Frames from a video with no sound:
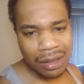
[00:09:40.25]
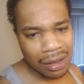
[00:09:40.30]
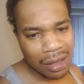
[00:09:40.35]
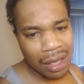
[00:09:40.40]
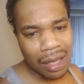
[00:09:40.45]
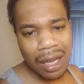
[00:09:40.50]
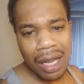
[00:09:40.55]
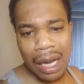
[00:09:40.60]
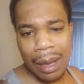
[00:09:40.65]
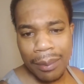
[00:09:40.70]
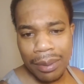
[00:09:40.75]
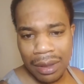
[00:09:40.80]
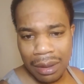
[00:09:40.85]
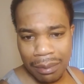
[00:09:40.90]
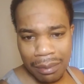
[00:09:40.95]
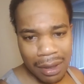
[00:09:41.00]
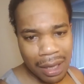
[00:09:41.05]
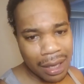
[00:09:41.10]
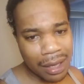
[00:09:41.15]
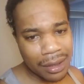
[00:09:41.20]
a couple of
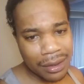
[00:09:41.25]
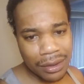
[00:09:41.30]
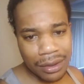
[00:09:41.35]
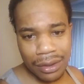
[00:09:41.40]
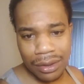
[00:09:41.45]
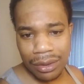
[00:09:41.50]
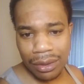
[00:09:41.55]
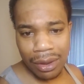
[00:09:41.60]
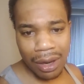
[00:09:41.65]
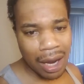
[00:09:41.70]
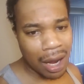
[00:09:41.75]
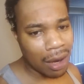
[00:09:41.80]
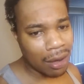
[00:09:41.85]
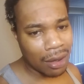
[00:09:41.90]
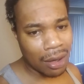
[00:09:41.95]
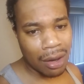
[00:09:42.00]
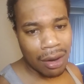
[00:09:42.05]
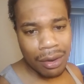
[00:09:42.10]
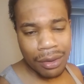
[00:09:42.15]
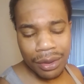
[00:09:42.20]
months or how
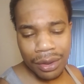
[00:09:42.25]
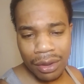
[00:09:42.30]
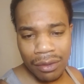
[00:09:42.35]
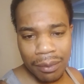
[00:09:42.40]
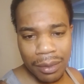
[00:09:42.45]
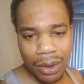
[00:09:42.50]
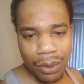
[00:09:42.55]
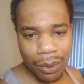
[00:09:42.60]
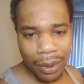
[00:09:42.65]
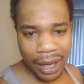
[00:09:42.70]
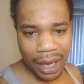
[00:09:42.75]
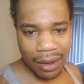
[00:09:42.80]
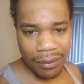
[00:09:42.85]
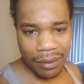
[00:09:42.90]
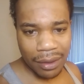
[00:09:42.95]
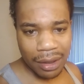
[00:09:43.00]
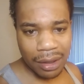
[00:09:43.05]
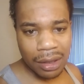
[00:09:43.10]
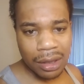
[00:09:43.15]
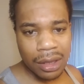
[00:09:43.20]
long you've been
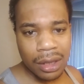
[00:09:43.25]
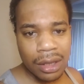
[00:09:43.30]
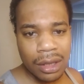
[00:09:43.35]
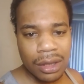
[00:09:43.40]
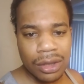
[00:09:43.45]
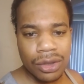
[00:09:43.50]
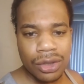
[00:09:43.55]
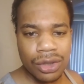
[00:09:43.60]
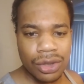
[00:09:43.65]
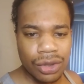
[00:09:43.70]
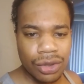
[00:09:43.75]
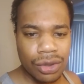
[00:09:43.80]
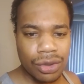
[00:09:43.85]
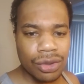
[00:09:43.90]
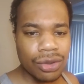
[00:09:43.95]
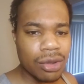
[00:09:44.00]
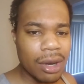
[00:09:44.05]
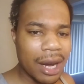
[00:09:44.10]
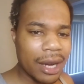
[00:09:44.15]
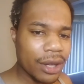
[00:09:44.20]
waving. Just
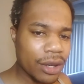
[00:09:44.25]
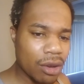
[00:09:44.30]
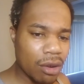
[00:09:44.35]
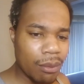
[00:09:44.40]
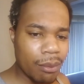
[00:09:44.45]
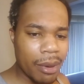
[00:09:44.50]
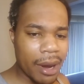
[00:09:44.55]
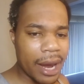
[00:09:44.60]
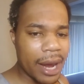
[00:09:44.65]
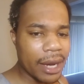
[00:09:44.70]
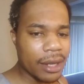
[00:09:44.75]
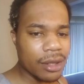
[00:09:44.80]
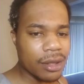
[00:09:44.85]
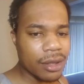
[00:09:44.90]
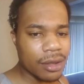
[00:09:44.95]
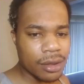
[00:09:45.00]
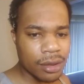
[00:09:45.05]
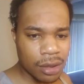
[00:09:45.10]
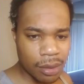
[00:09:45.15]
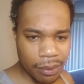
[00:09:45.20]
try to go back
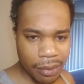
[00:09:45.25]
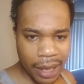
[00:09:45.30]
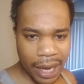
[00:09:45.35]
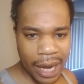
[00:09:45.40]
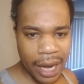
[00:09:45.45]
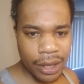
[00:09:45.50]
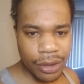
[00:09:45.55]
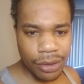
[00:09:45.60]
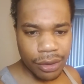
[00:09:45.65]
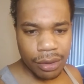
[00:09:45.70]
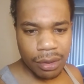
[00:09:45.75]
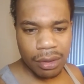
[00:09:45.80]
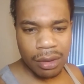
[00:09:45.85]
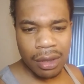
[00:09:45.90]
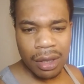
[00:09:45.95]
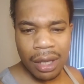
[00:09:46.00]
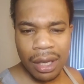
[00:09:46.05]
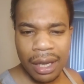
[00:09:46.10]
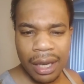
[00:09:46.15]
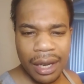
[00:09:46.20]
to some
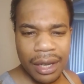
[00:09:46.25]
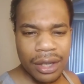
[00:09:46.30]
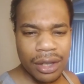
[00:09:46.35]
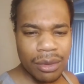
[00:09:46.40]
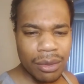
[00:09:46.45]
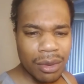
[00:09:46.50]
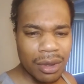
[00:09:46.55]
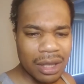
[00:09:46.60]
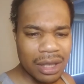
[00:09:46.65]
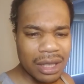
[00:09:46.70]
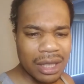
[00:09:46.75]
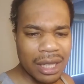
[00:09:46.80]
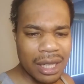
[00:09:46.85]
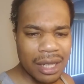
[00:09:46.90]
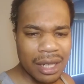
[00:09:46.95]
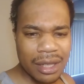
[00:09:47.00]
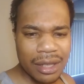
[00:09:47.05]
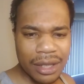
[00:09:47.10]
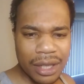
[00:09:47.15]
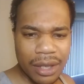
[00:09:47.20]
natural and you really
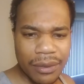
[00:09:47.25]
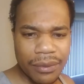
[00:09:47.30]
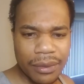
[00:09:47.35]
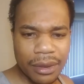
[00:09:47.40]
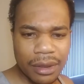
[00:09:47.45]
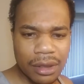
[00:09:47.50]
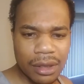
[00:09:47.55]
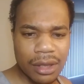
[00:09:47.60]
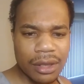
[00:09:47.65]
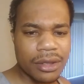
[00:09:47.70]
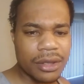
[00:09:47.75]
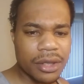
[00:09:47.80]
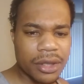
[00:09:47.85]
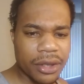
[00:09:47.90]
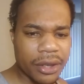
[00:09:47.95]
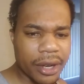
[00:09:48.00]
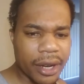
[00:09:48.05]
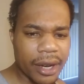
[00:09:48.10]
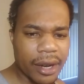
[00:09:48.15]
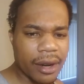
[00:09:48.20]
get a different look to
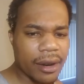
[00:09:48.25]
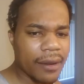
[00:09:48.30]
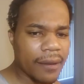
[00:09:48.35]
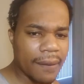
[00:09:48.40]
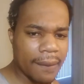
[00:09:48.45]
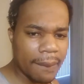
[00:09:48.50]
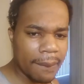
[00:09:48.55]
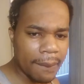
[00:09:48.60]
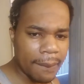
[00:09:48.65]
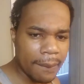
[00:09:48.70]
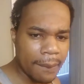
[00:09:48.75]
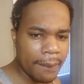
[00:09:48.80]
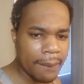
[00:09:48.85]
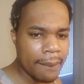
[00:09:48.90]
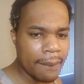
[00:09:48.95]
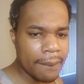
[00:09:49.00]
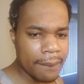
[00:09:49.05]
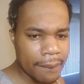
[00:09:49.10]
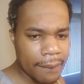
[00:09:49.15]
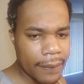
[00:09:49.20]
your hair.
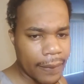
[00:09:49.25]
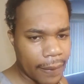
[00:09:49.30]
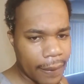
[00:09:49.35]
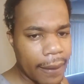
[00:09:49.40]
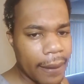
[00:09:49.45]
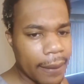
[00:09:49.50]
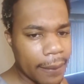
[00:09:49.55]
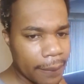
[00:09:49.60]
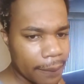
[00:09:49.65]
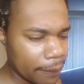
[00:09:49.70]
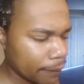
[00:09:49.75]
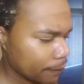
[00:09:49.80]
Yeah.